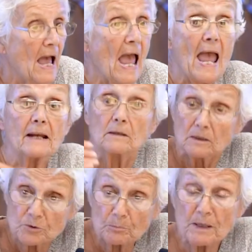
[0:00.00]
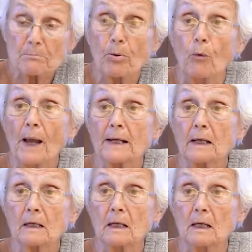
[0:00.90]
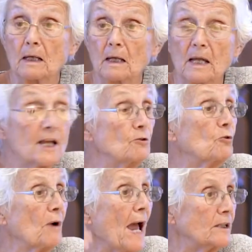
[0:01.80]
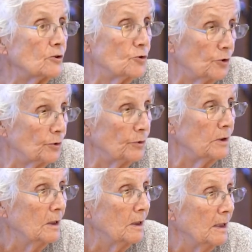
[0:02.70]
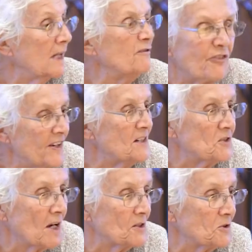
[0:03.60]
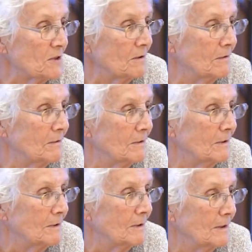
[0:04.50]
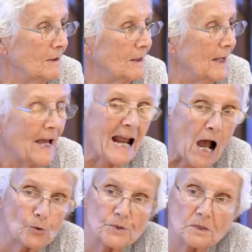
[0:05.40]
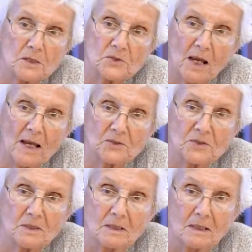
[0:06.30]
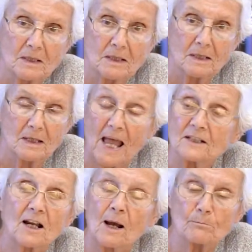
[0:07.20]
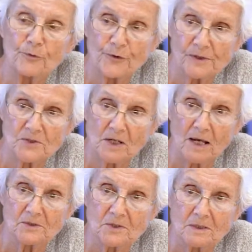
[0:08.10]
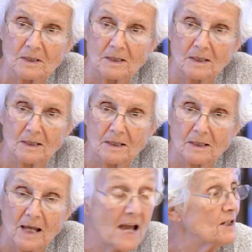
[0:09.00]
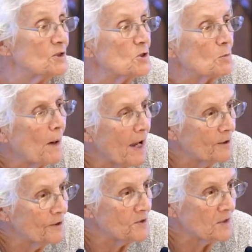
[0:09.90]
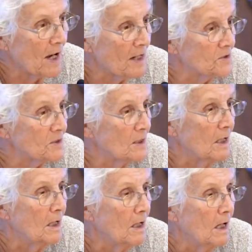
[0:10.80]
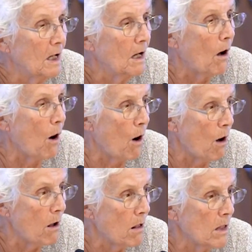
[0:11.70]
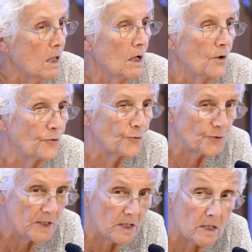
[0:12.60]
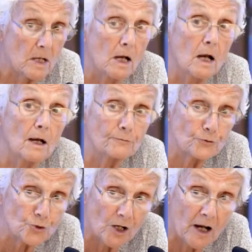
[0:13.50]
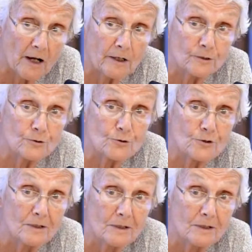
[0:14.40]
And to be poetic, in gratitude, it feeds us and houses us and comforts us and inspires us, all free of charge.